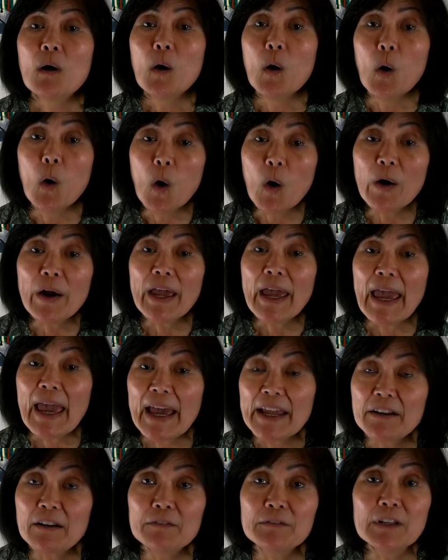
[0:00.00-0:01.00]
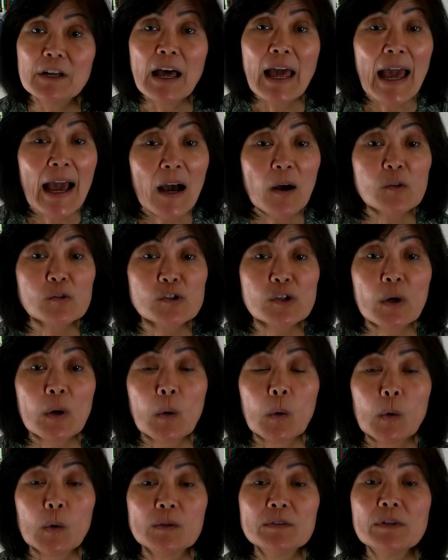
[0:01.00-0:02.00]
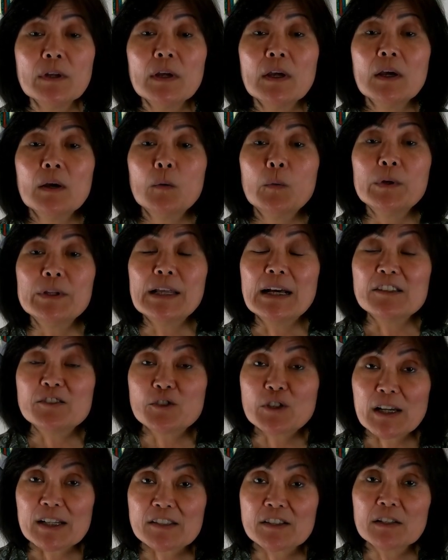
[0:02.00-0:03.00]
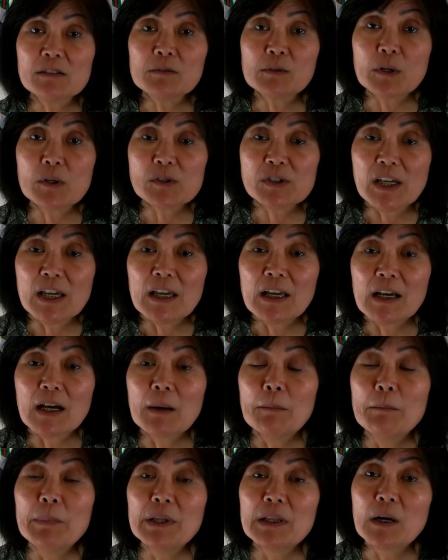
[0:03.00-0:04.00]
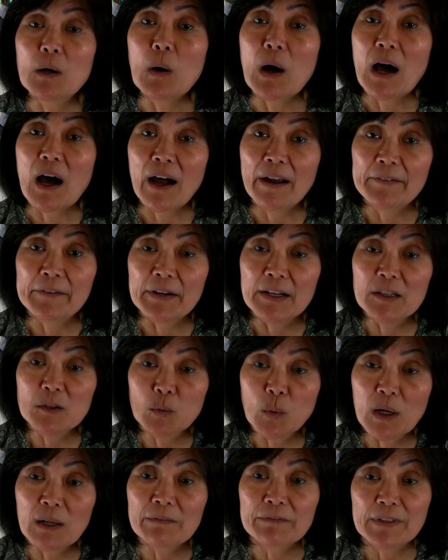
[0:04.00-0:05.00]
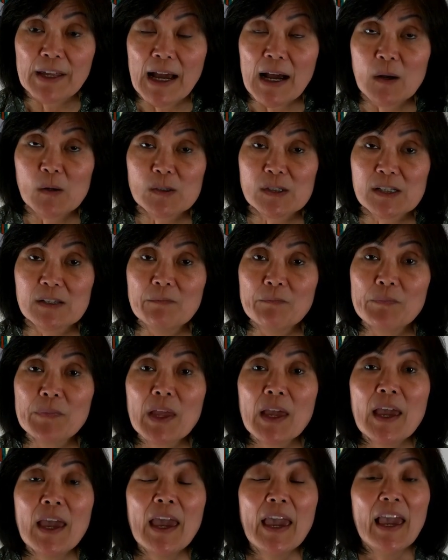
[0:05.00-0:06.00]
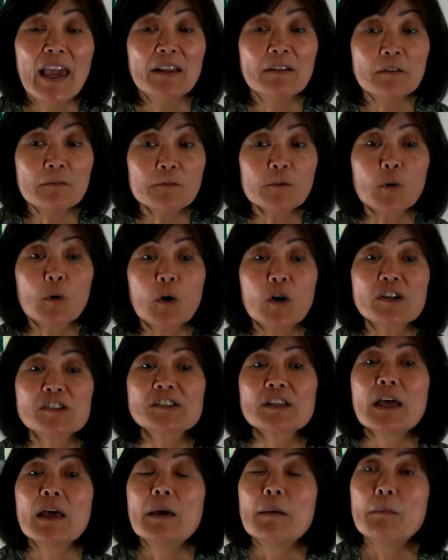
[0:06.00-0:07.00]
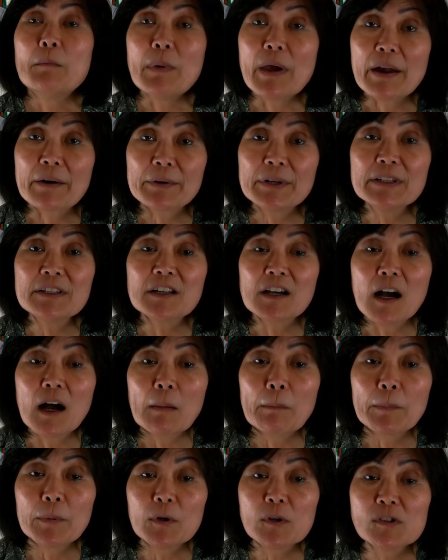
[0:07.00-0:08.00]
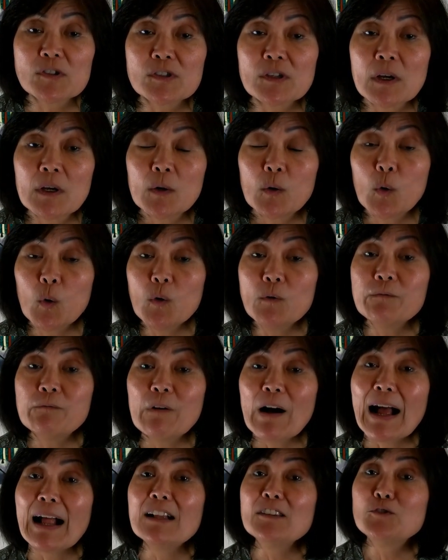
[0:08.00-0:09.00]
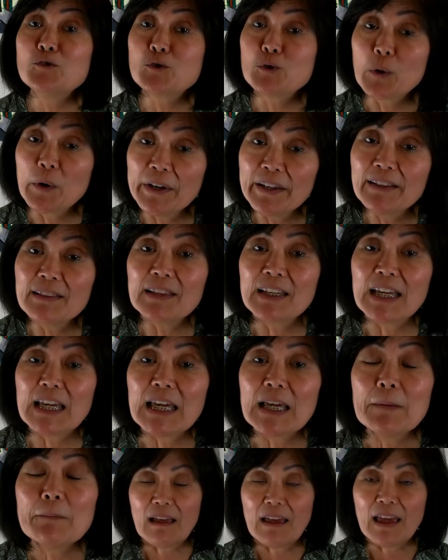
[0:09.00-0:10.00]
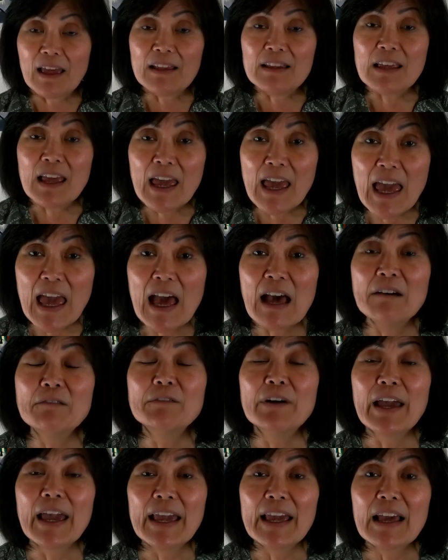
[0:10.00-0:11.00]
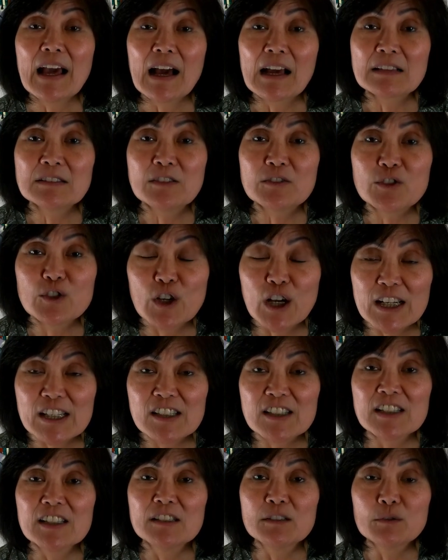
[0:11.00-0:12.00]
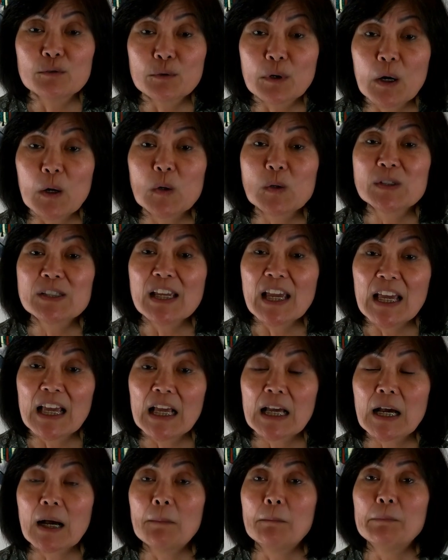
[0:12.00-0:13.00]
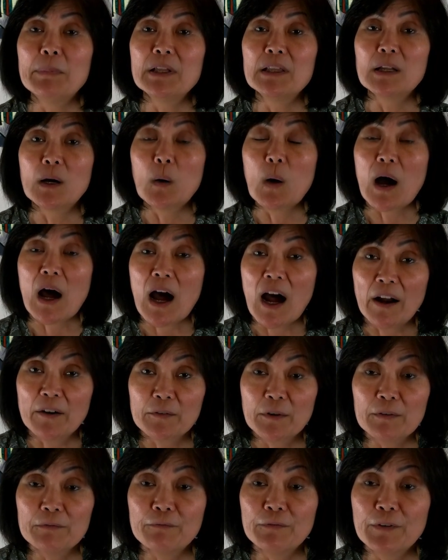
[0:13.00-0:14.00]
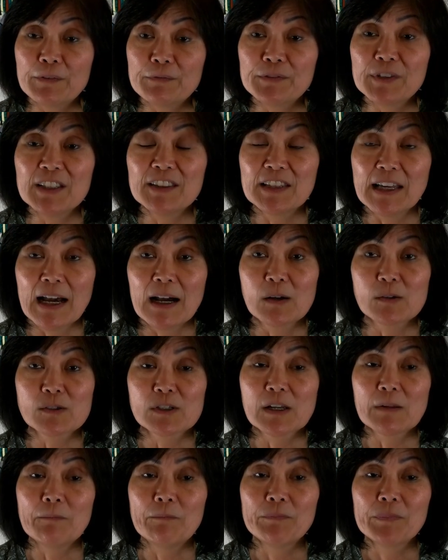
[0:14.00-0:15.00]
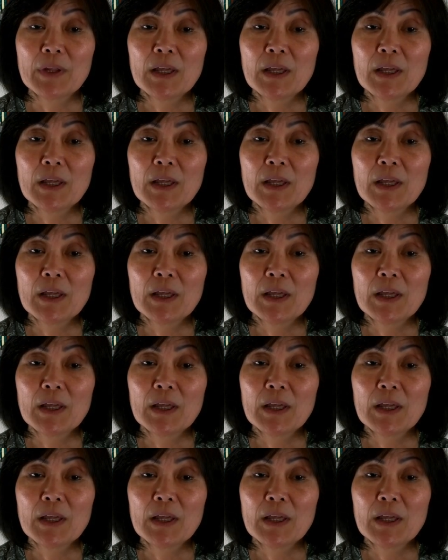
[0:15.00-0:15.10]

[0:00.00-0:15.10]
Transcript: or head of the household with adjusted gross income below $112,000, and of course married couples who file jointly and have a adjusted gross income below $150,000.